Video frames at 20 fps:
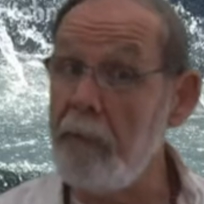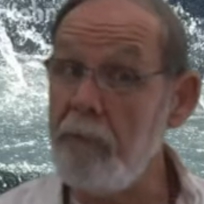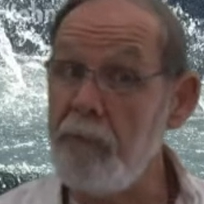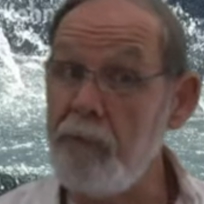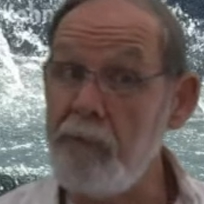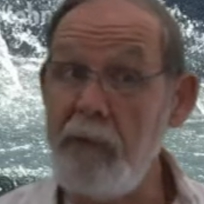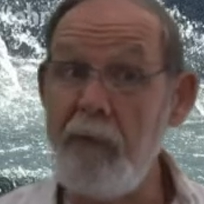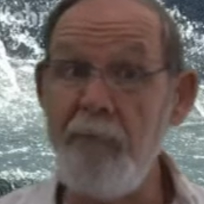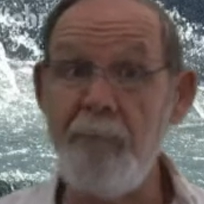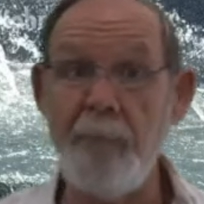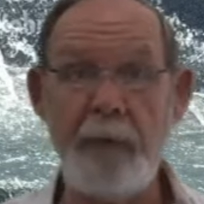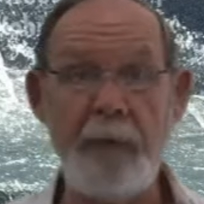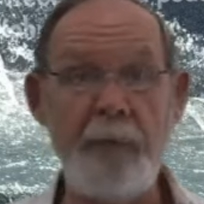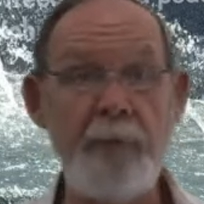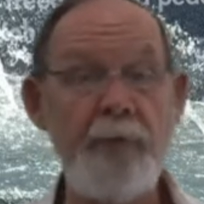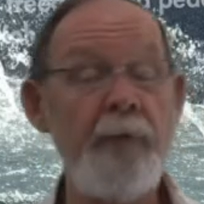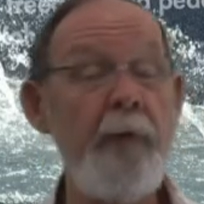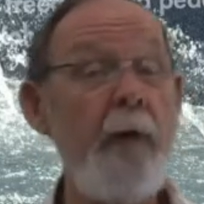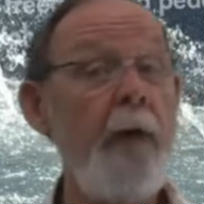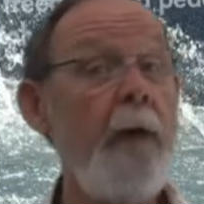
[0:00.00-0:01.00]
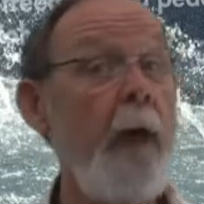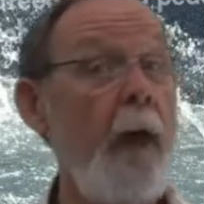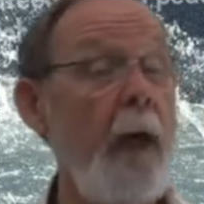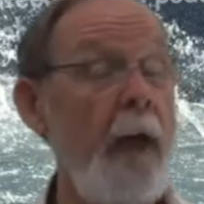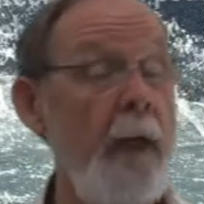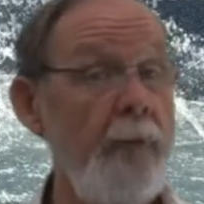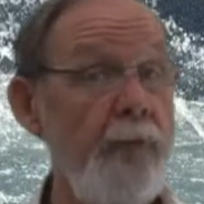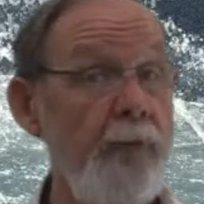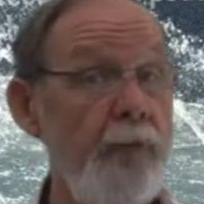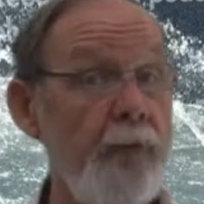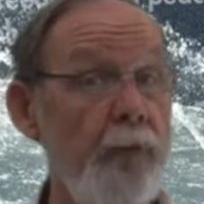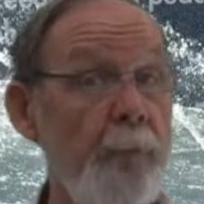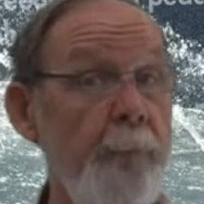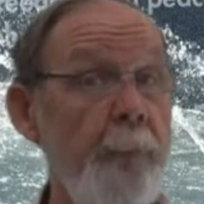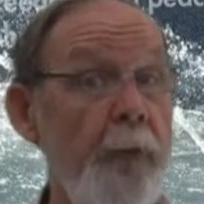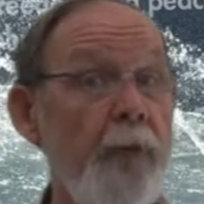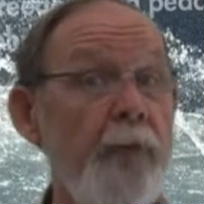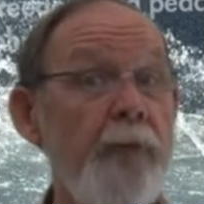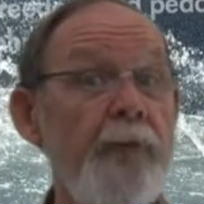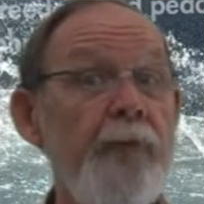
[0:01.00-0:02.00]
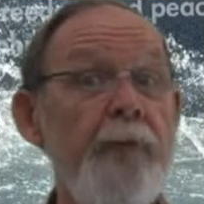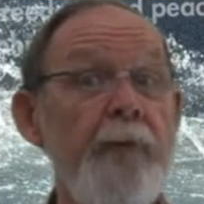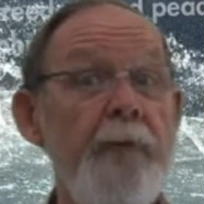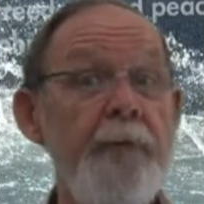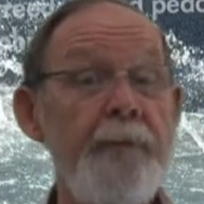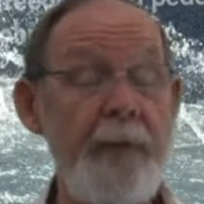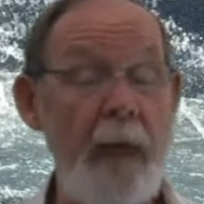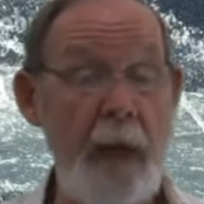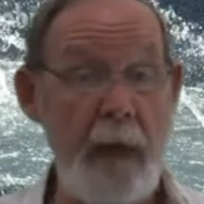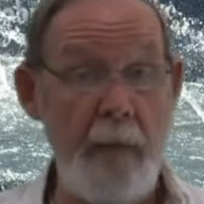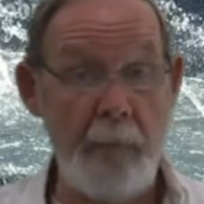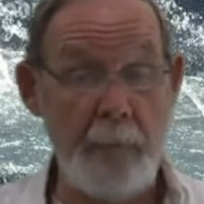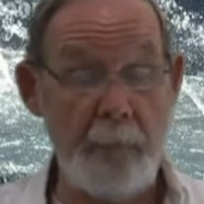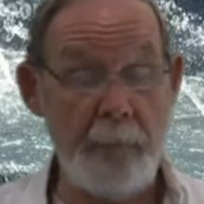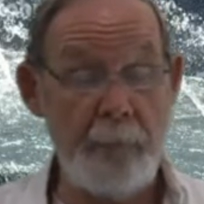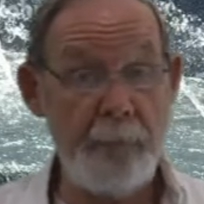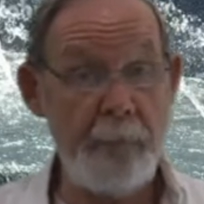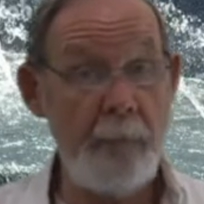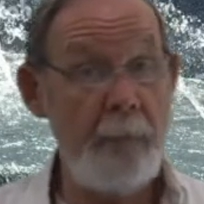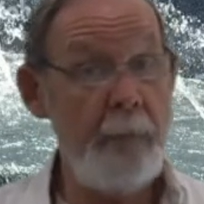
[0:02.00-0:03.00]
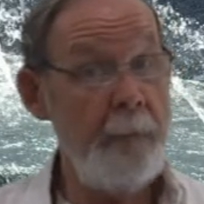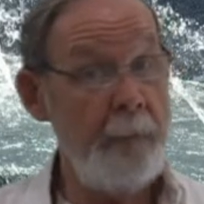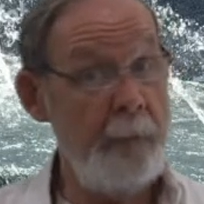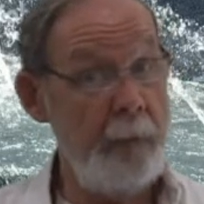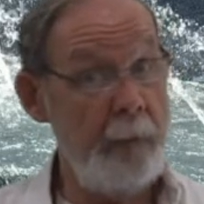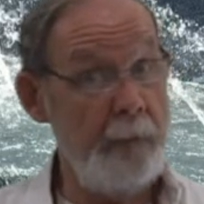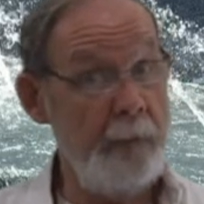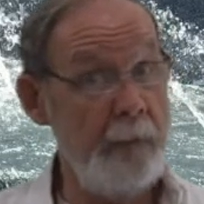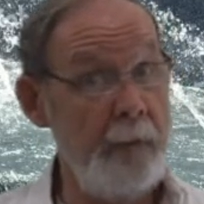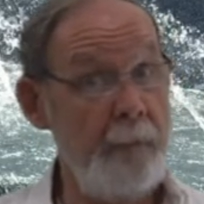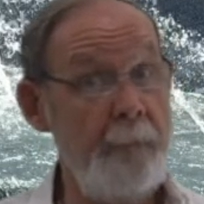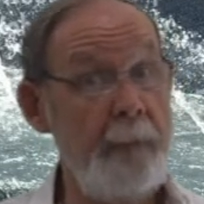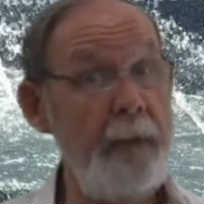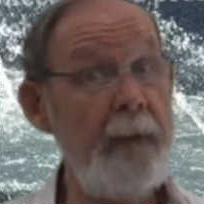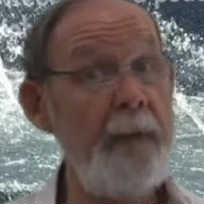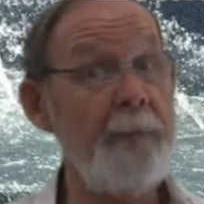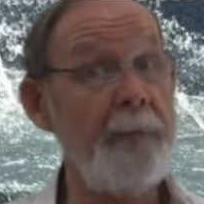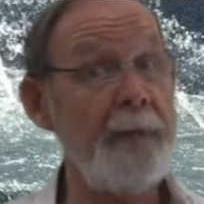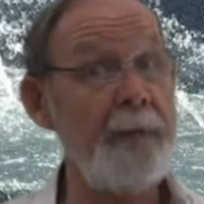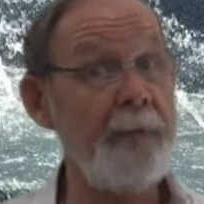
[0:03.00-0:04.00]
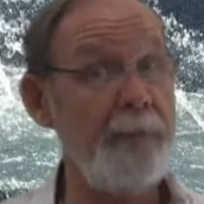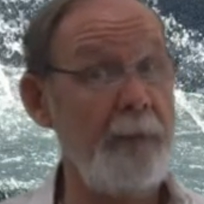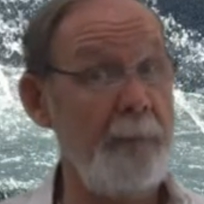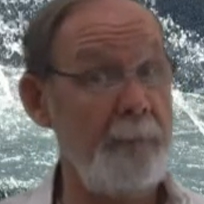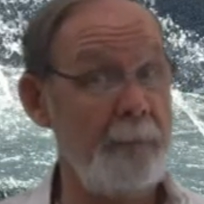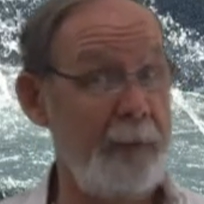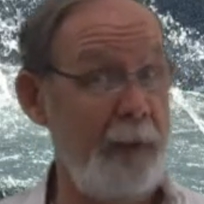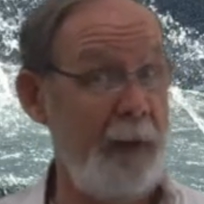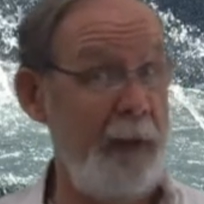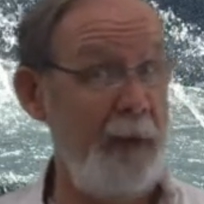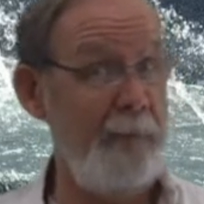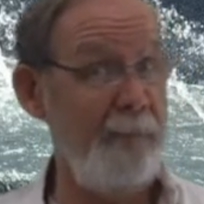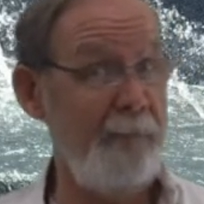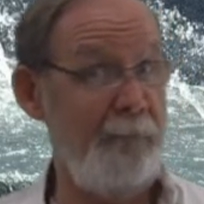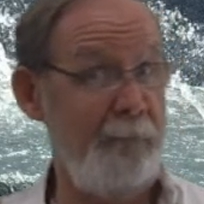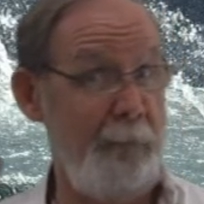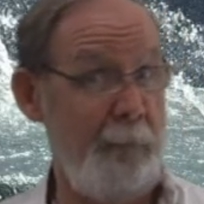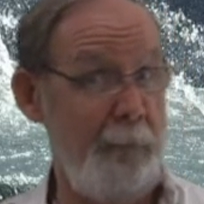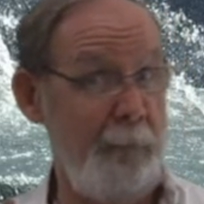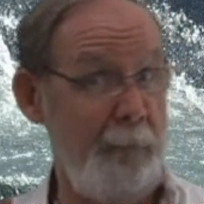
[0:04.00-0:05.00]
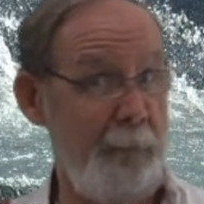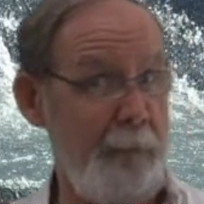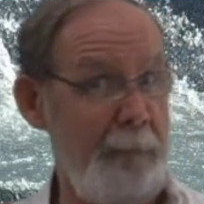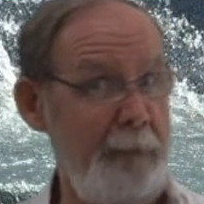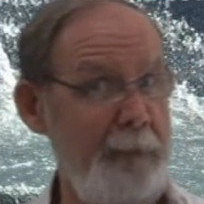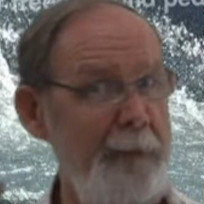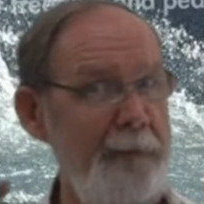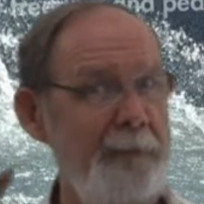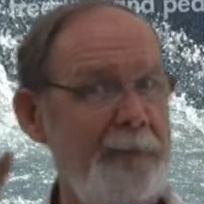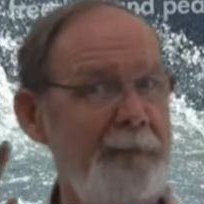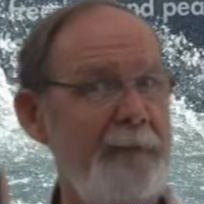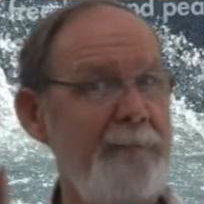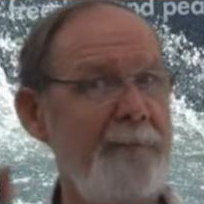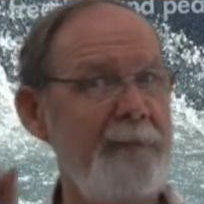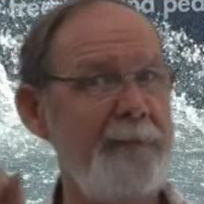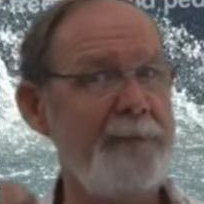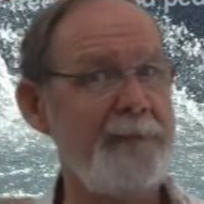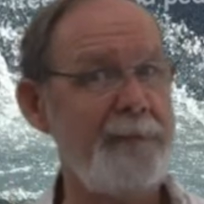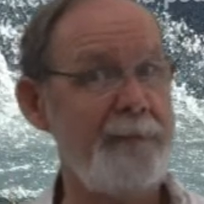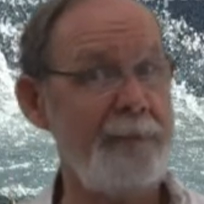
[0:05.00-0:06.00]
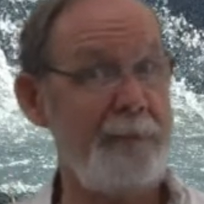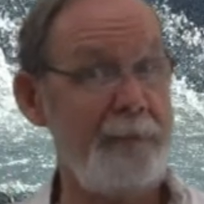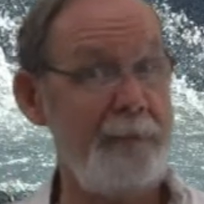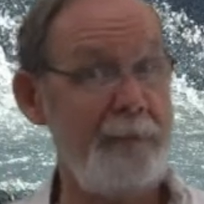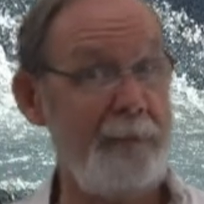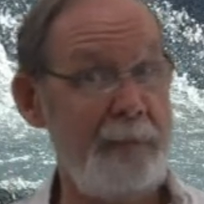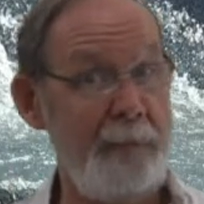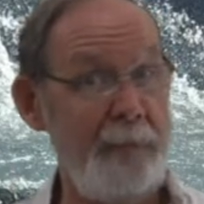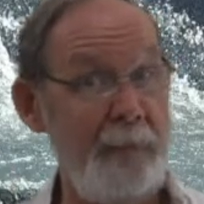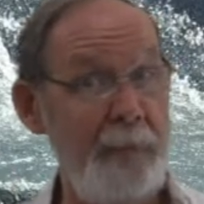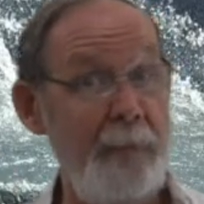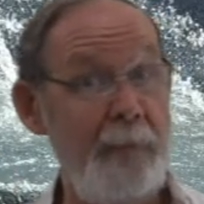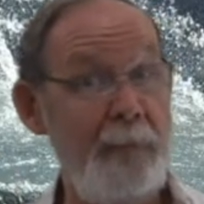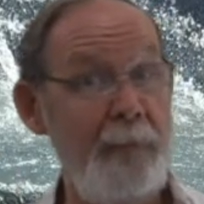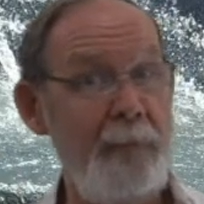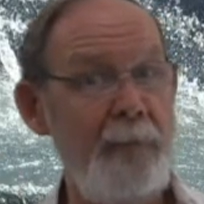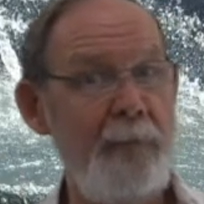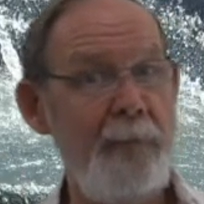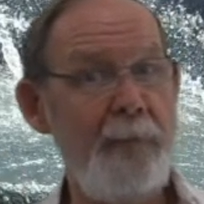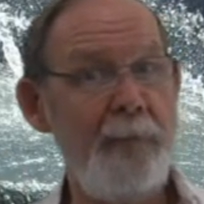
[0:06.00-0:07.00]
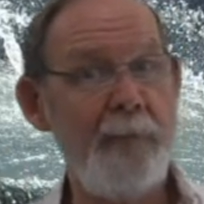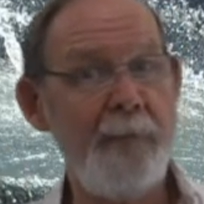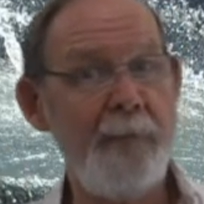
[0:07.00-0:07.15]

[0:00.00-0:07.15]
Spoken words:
achievements and your personal talents. And there may be some time for intimacy. Whew.